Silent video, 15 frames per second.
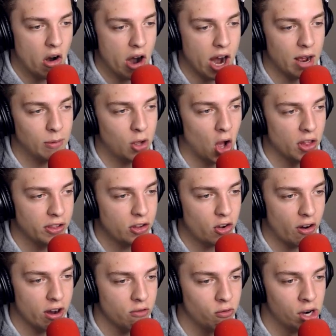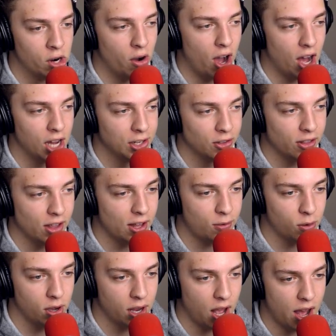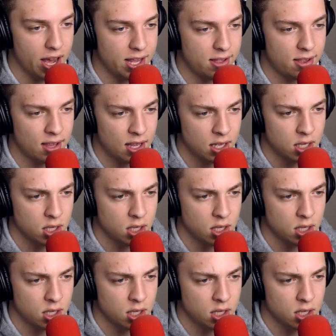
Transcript: All right, I'm concentrating real hard on this one, guys.